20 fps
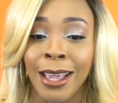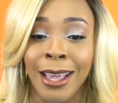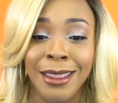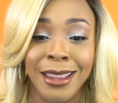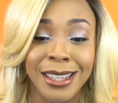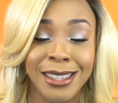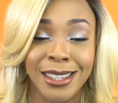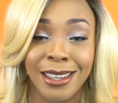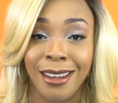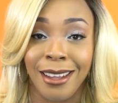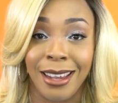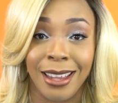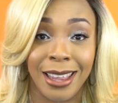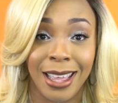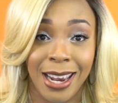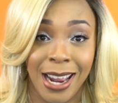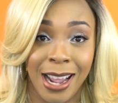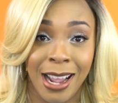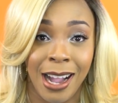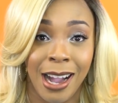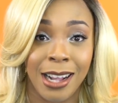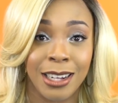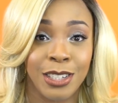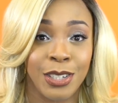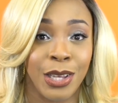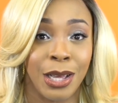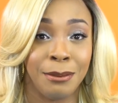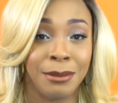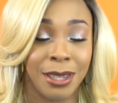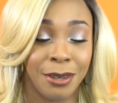and that's a color that I got
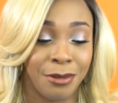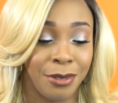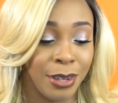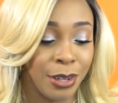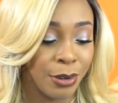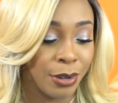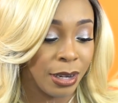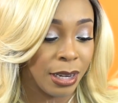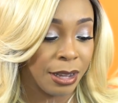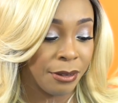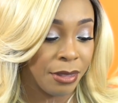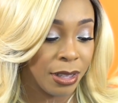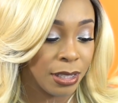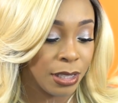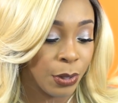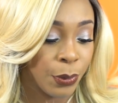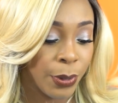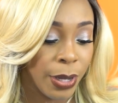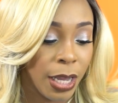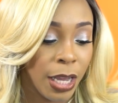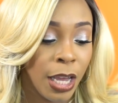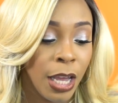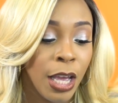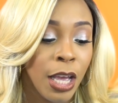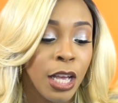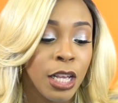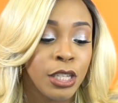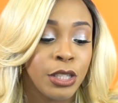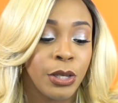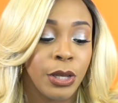so I'm definitely going to give this away
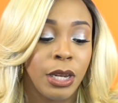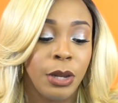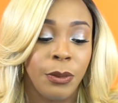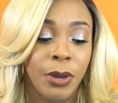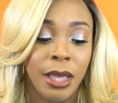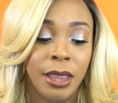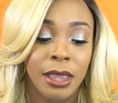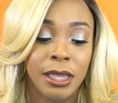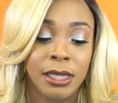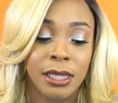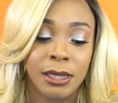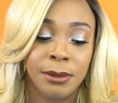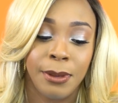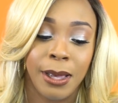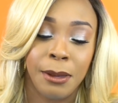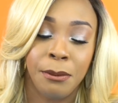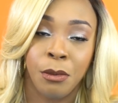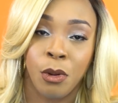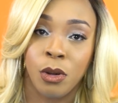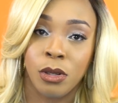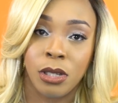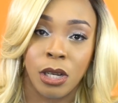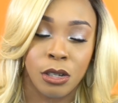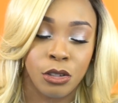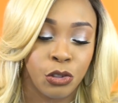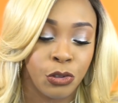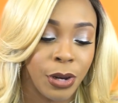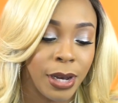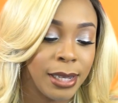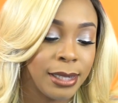so anyway this is my
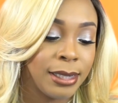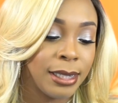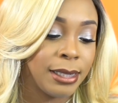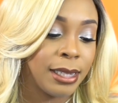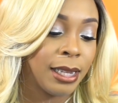Motown Tress.